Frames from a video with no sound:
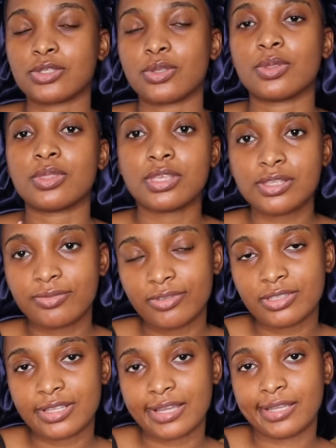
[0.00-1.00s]
so this
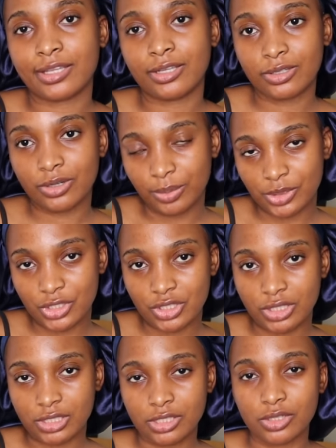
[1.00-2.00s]
feels like a good
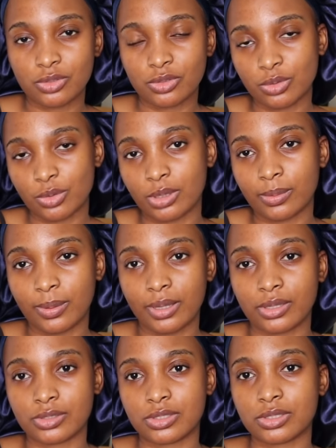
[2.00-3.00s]
opportunity to talk
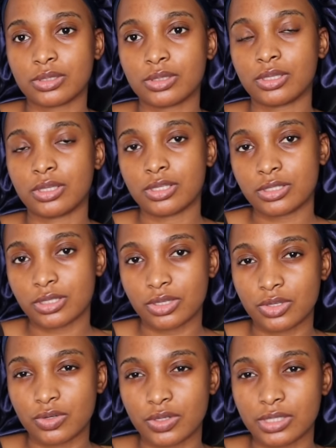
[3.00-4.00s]
about
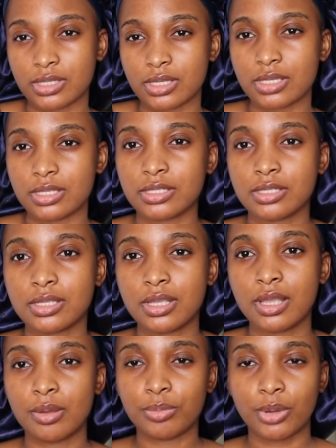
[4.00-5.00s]
insecurities,
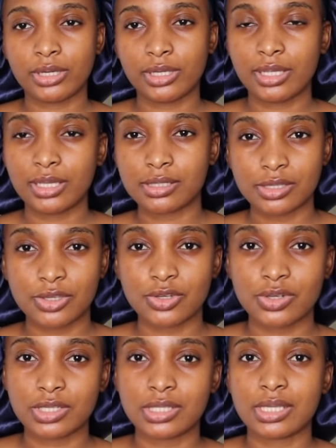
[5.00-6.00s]
body
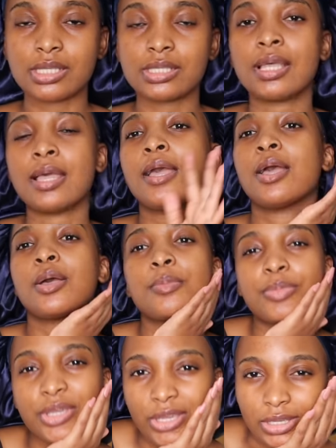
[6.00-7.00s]
insecurities,
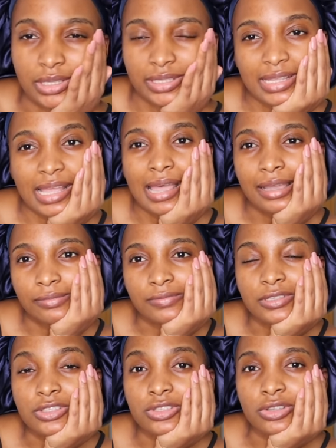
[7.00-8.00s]
because I have
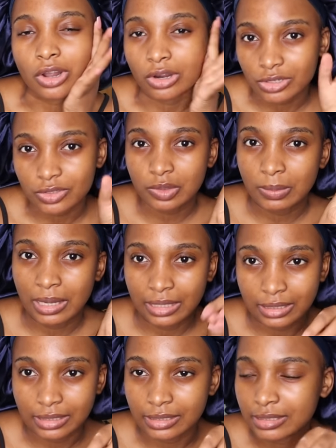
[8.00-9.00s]
these scars on my
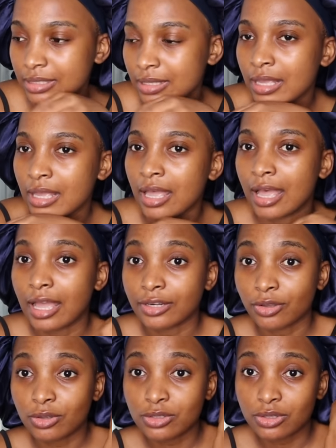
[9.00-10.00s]
legs
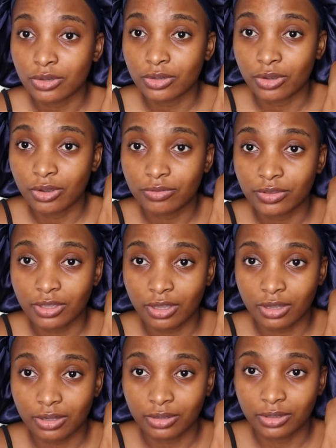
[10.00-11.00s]
and also over
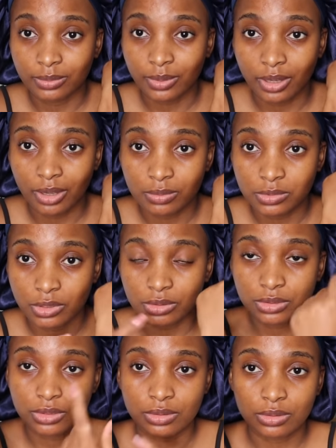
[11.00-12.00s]
here on my arms,
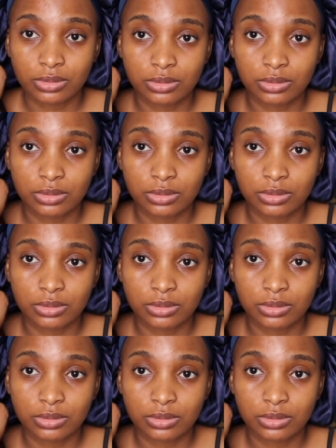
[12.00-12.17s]
also,